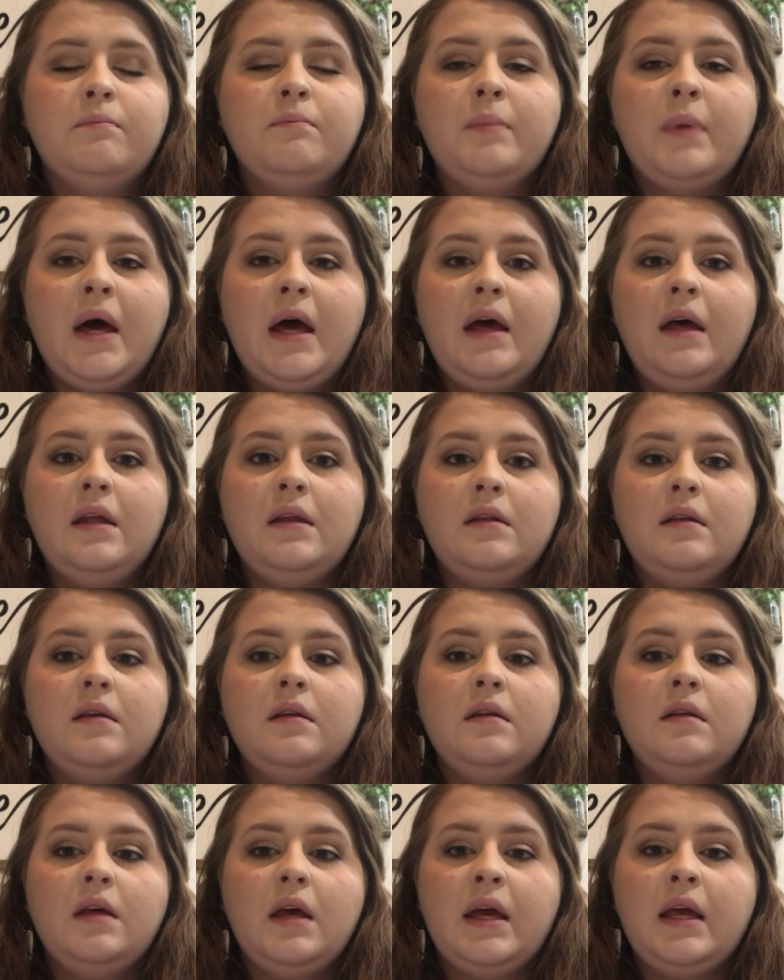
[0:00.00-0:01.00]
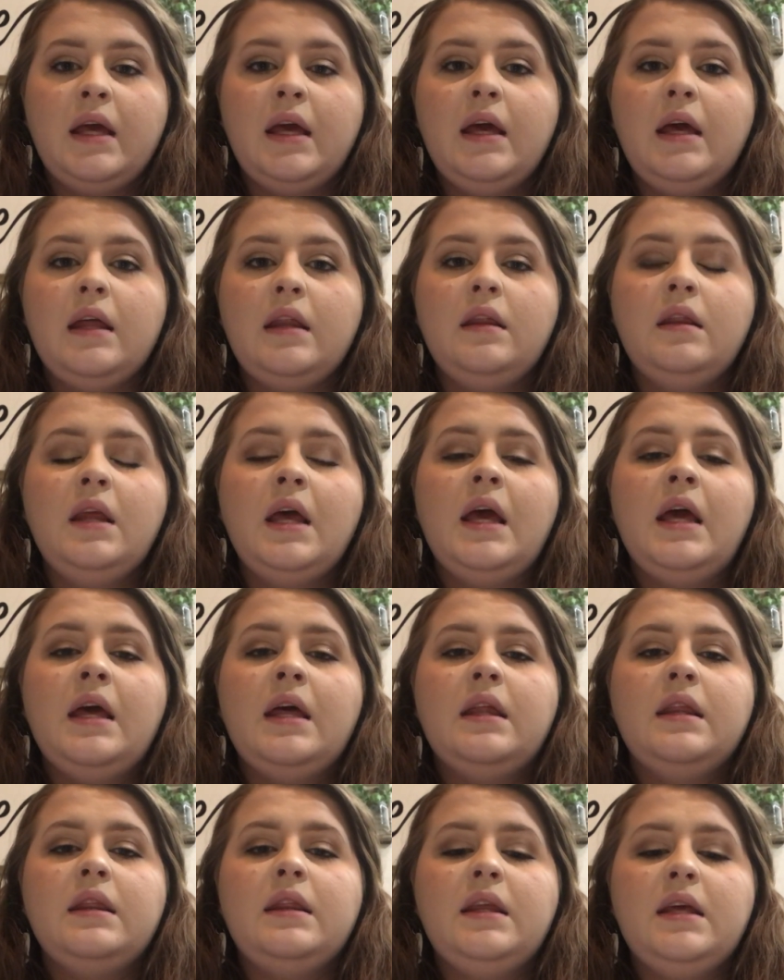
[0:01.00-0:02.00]
But again,
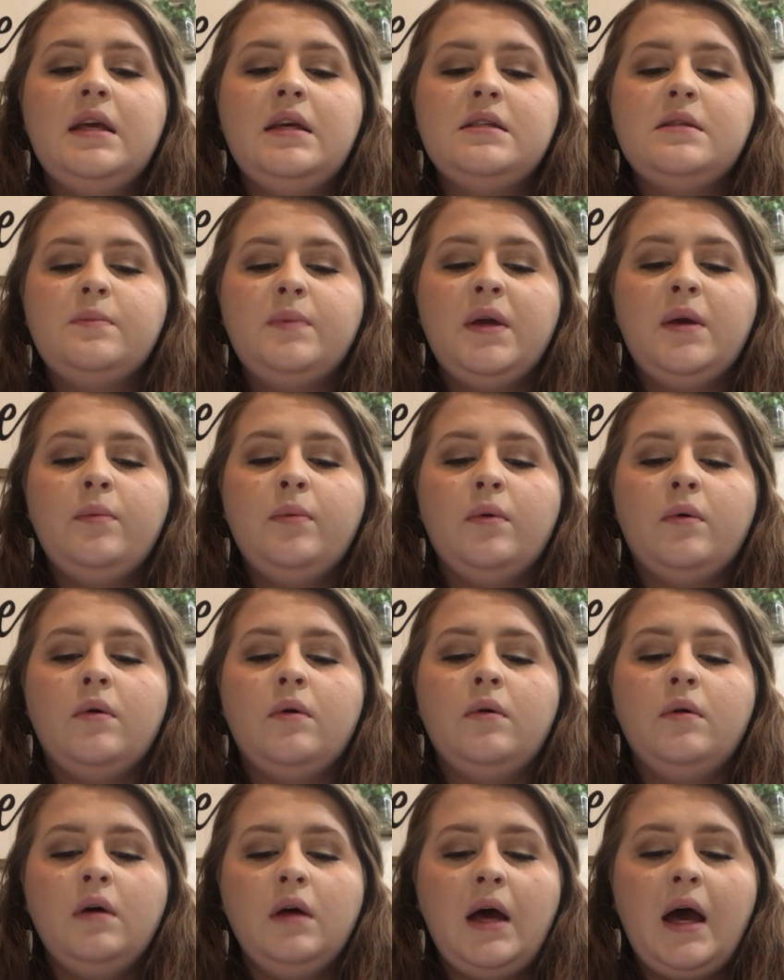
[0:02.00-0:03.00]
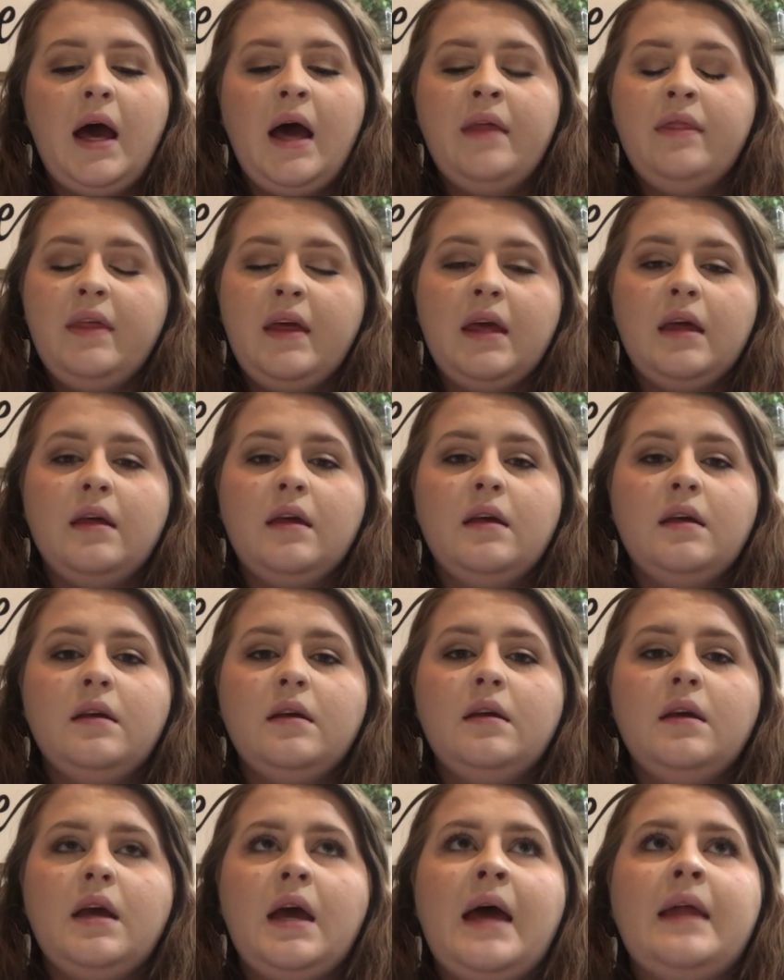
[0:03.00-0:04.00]
these people, I think
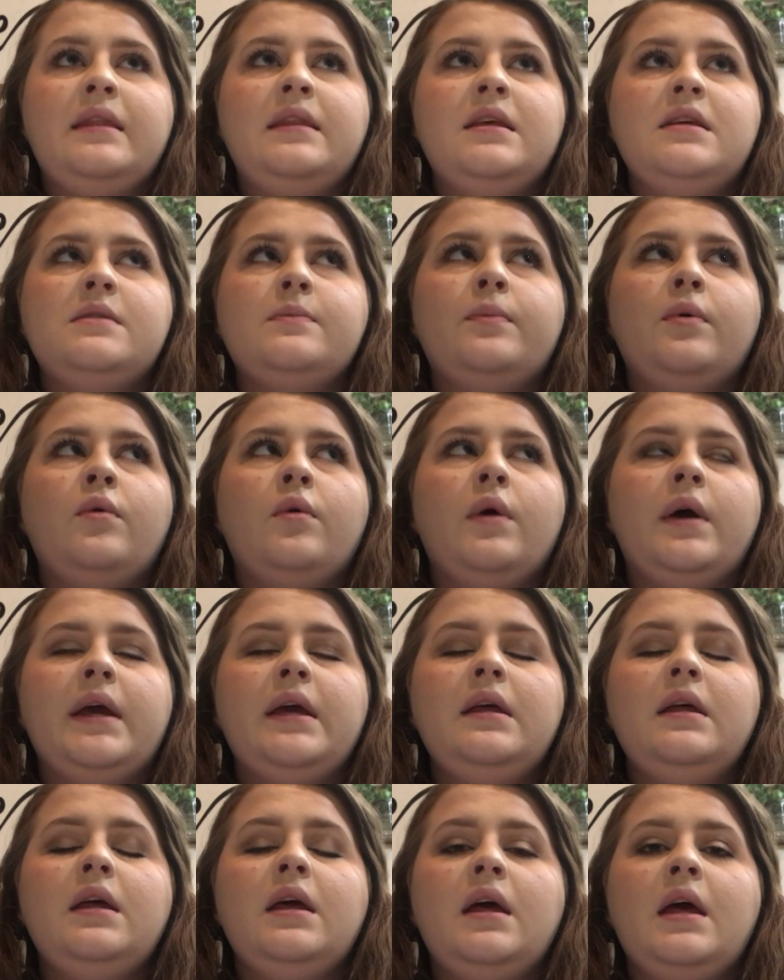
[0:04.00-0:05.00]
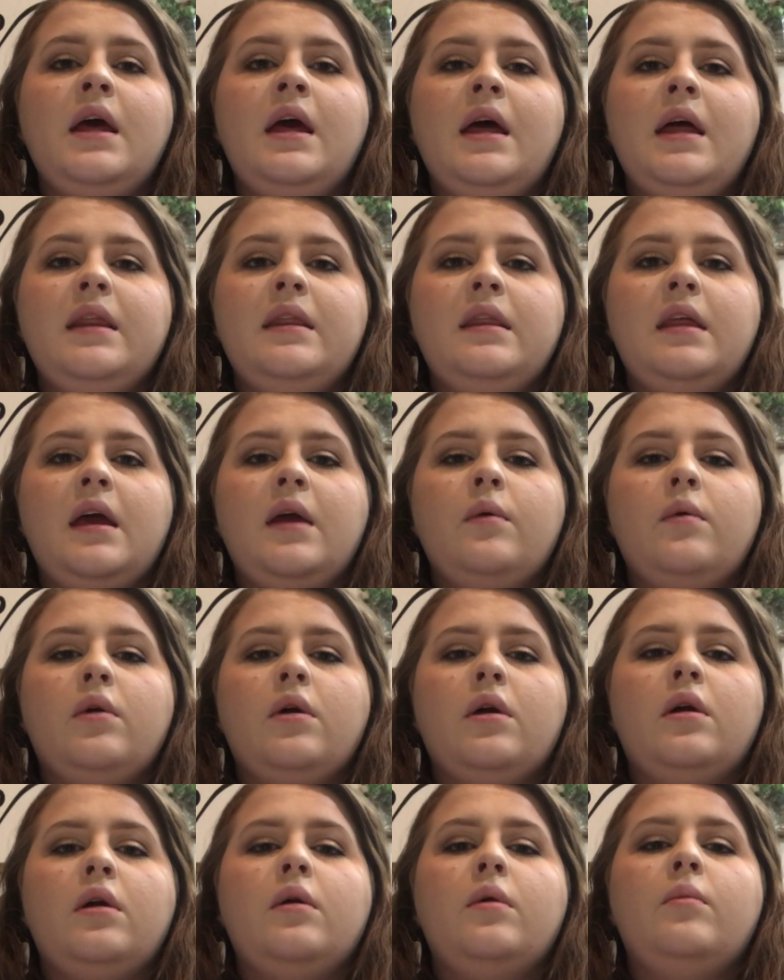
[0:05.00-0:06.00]
at this point, they
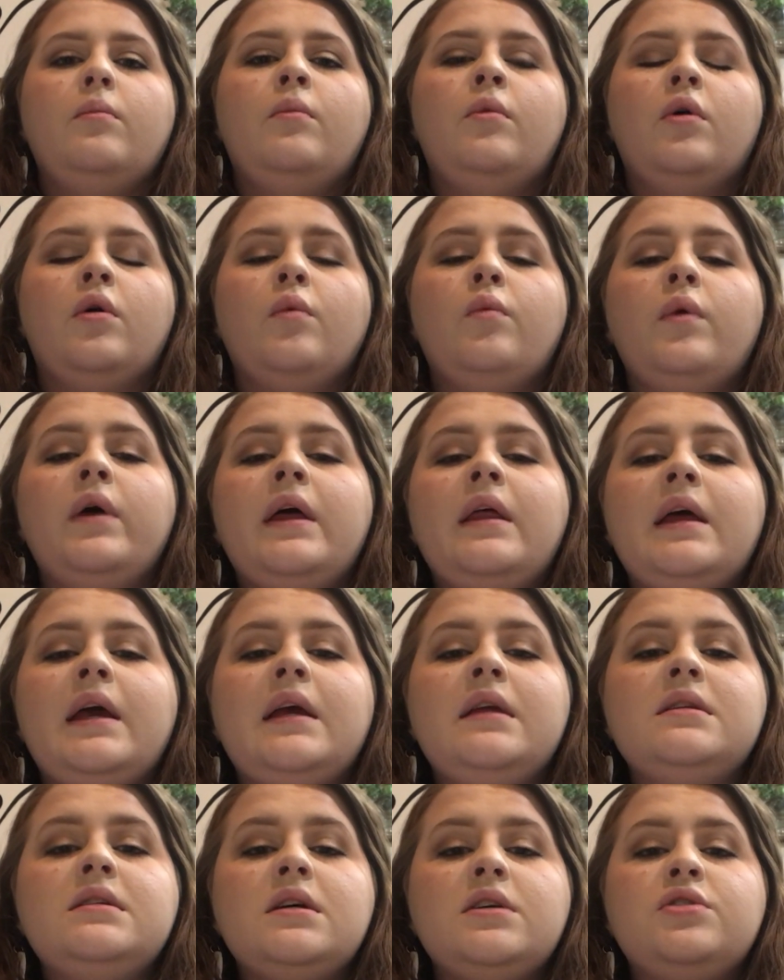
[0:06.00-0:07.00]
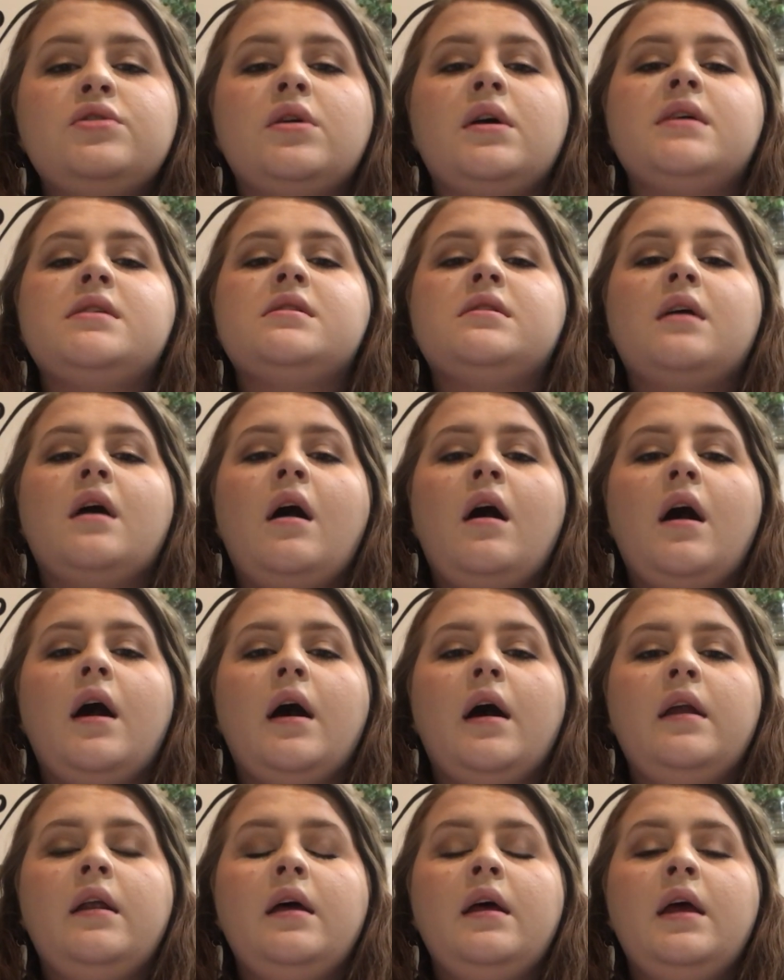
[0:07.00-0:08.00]
were more willing to trust
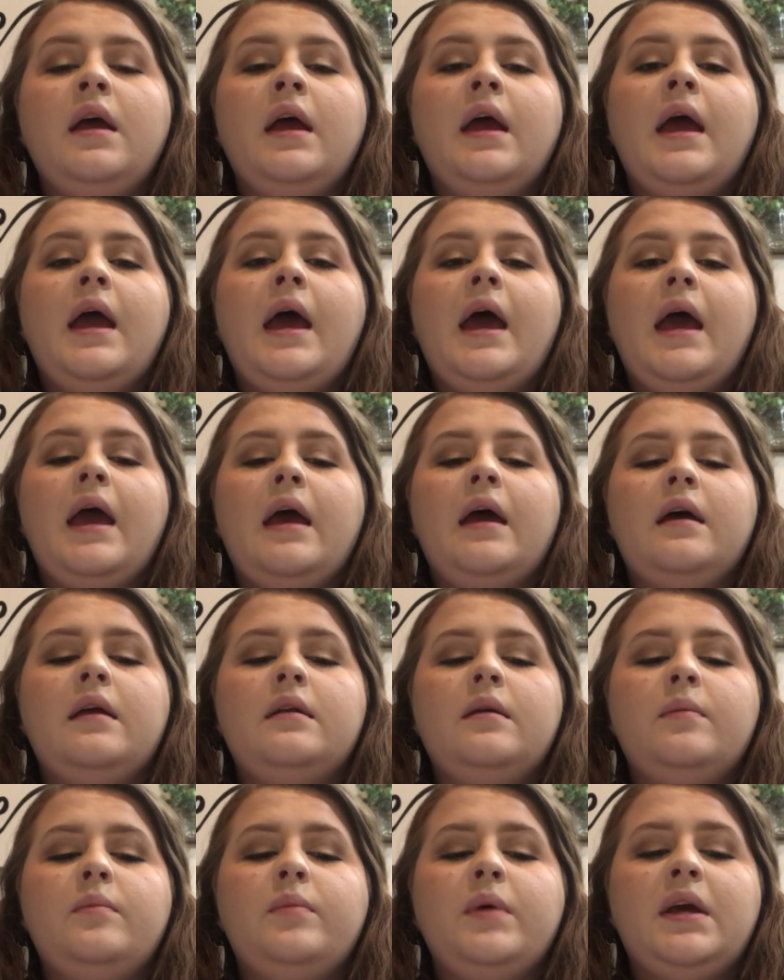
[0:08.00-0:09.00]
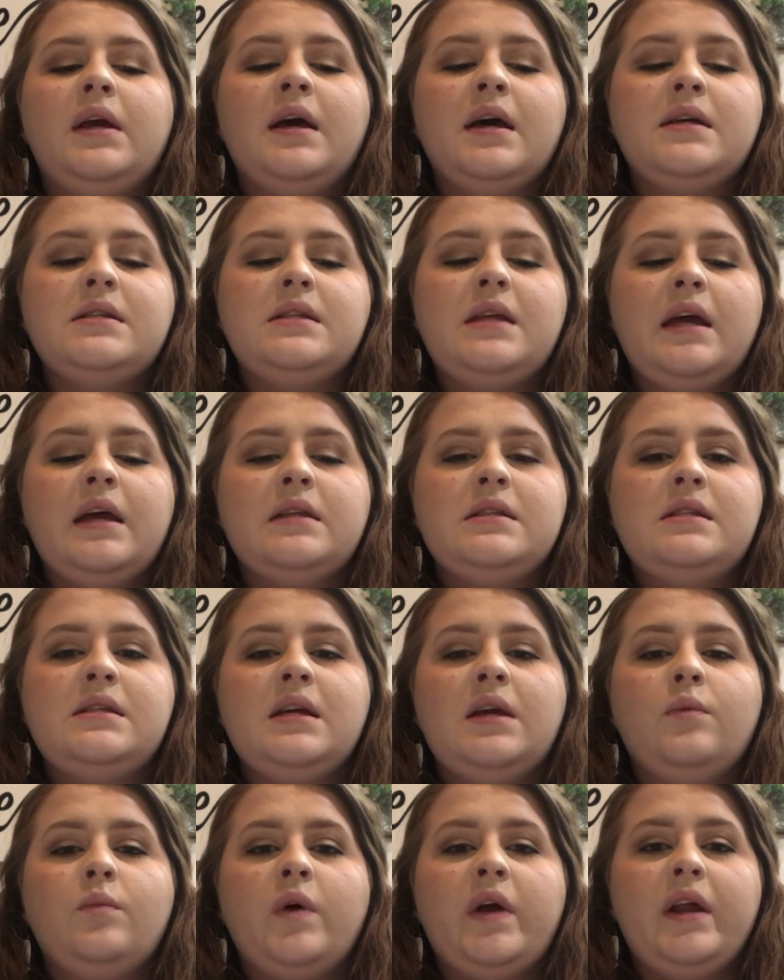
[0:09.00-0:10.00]
God. And because they had
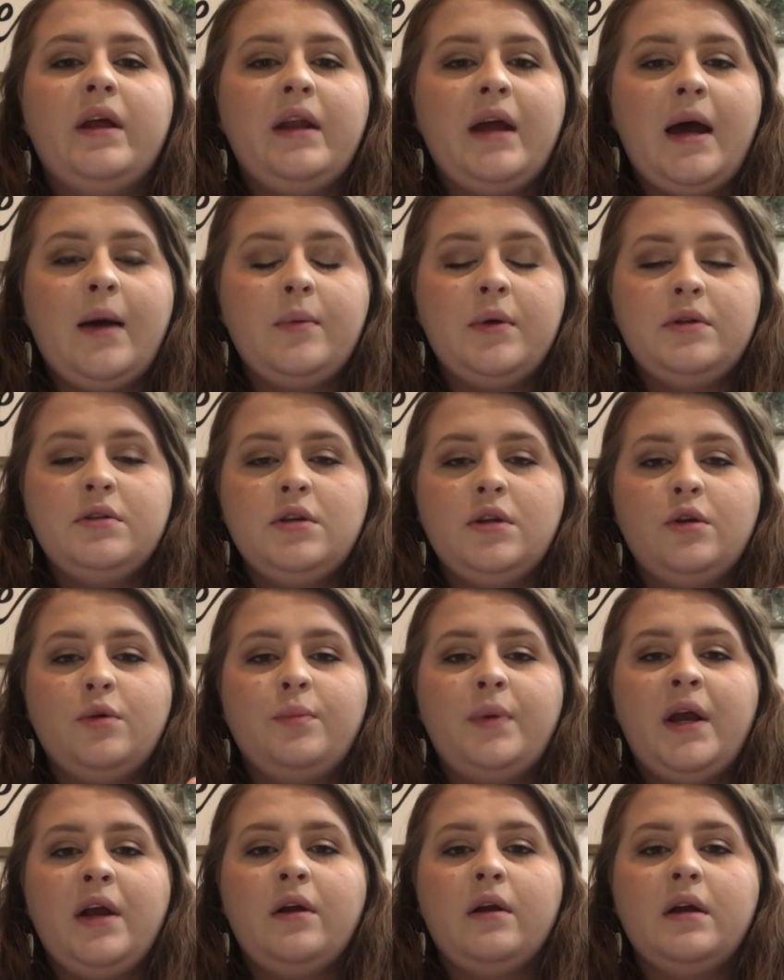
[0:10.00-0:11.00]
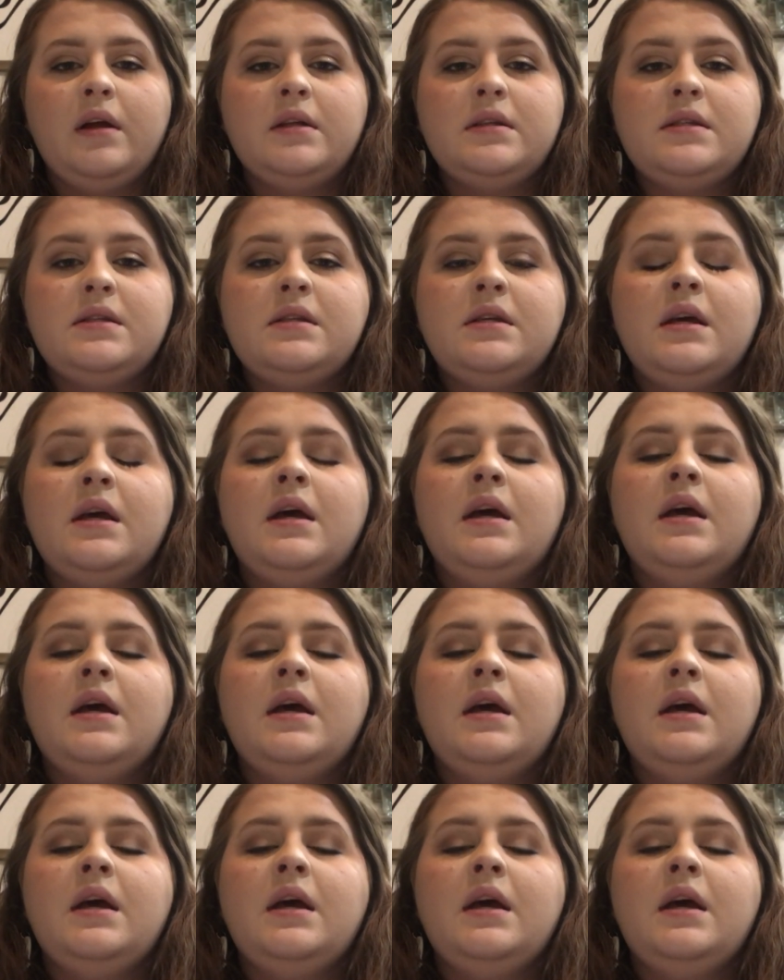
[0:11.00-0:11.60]
seen what had happened to their parents,